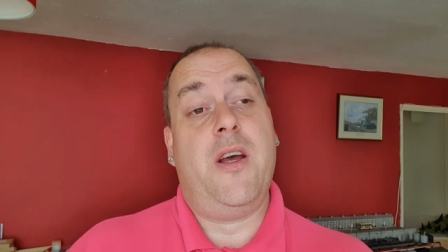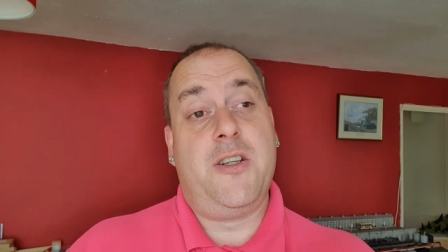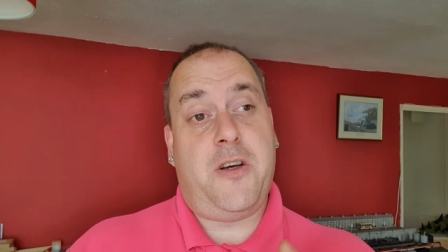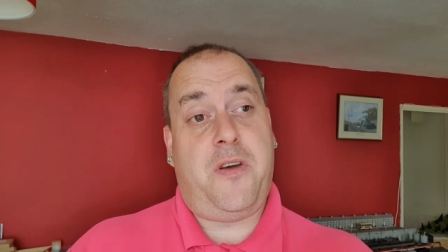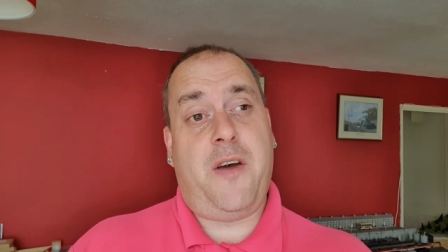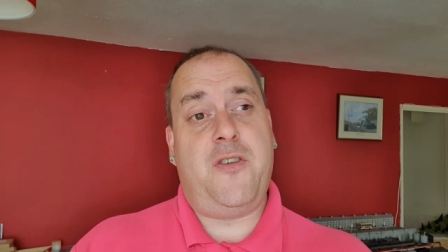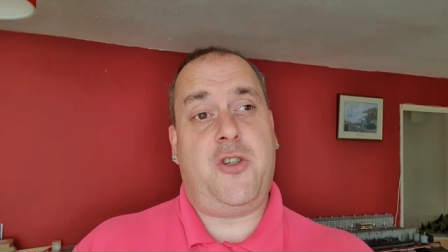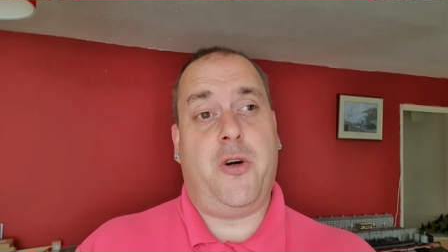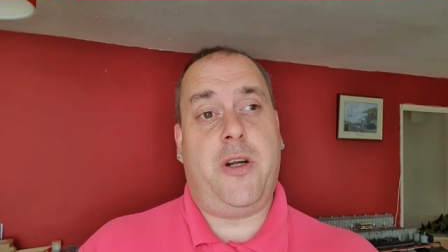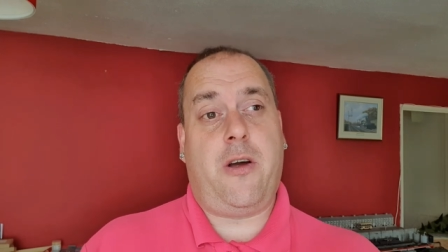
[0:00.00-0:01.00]
So if you have
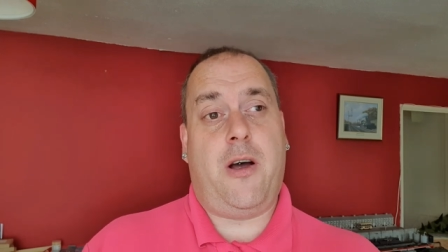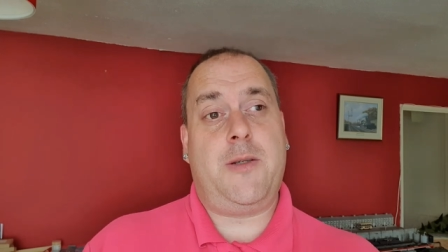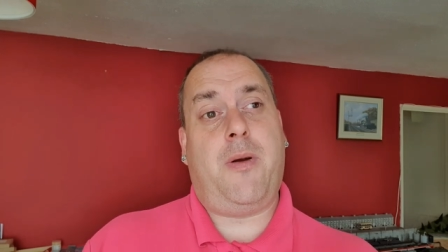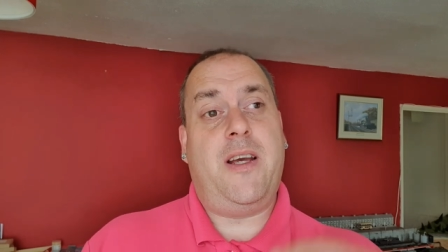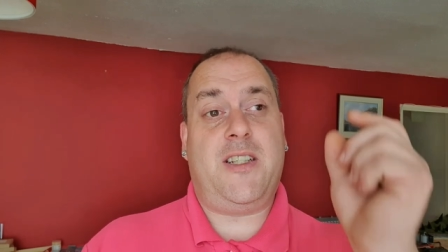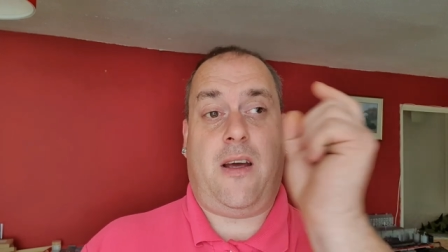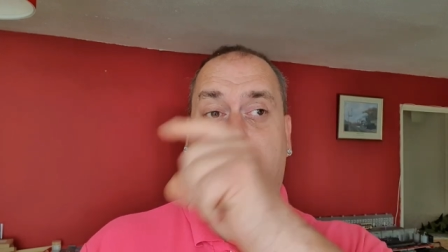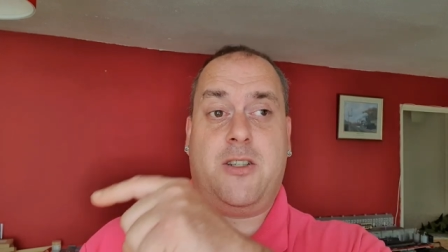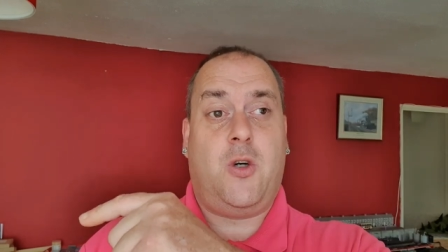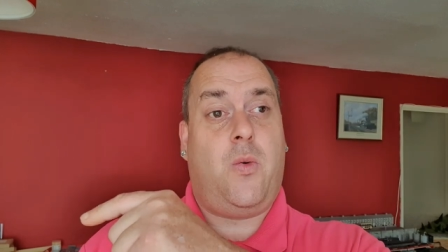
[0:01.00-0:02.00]
enjoyed it, guys, please,
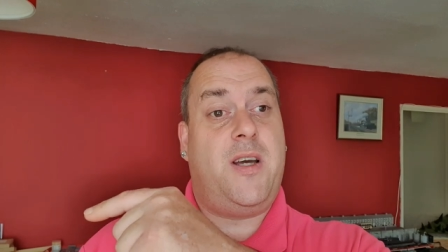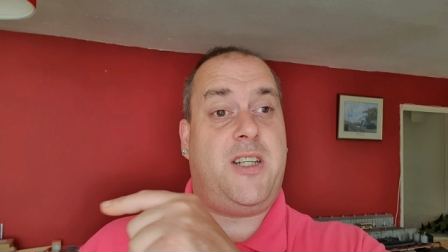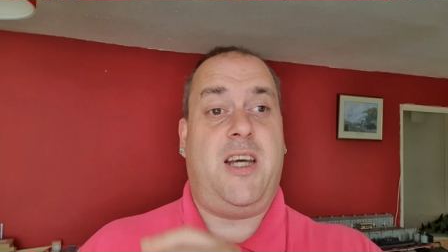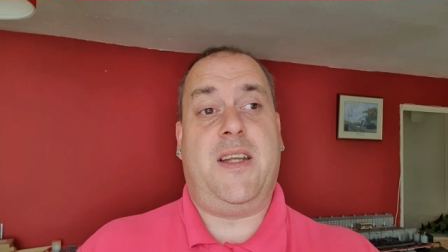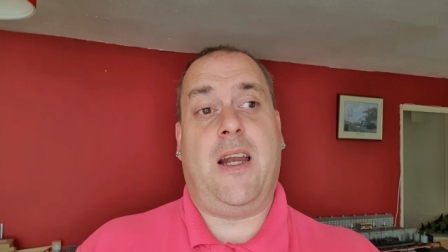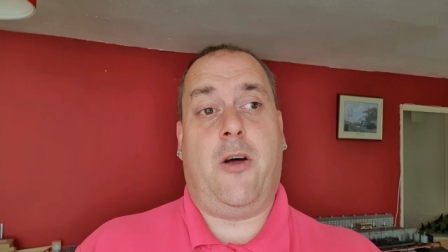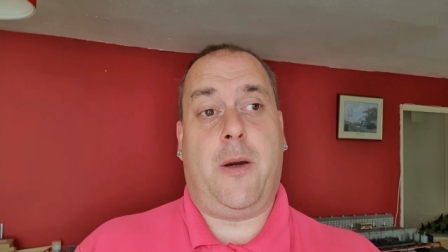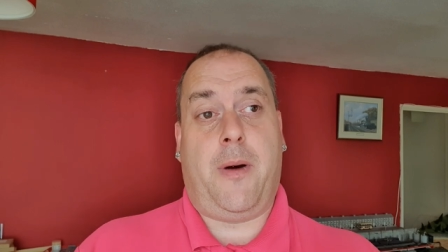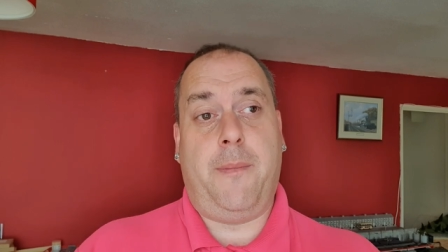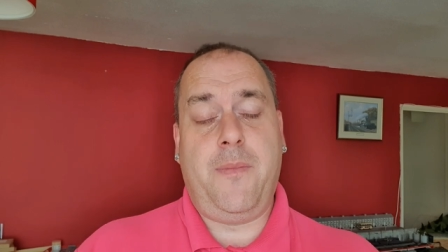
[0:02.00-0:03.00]
as always, hit that
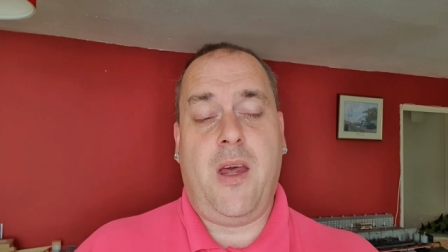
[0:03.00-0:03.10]
like button.